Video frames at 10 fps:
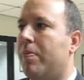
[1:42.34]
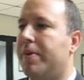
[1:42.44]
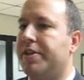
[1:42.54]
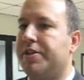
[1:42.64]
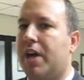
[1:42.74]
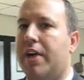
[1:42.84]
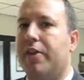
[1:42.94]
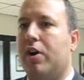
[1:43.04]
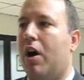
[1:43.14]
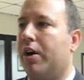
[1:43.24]
inside
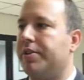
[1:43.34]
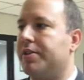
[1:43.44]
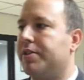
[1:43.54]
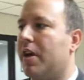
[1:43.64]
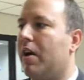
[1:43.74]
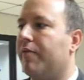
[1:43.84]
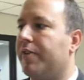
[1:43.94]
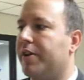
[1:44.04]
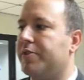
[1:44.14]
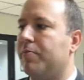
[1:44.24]
the caucus itself,
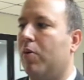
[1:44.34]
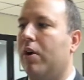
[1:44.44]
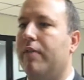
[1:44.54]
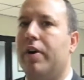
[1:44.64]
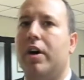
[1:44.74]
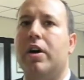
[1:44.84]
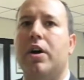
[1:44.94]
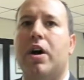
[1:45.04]
and it's more of a,